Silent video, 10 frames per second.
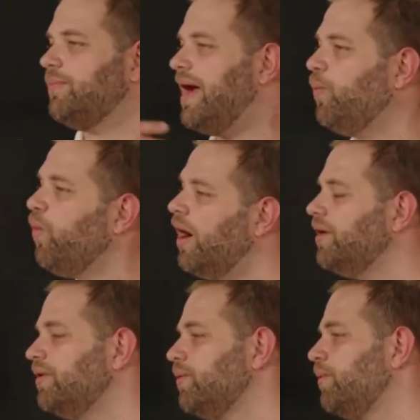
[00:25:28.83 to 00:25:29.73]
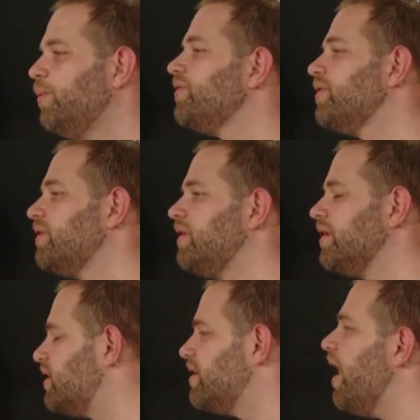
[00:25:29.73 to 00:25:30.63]
I'm at one with
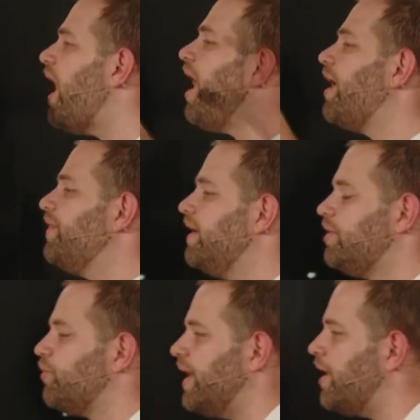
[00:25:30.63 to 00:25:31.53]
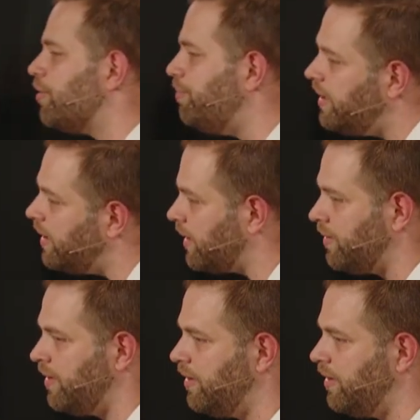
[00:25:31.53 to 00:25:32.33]
God, the creator being.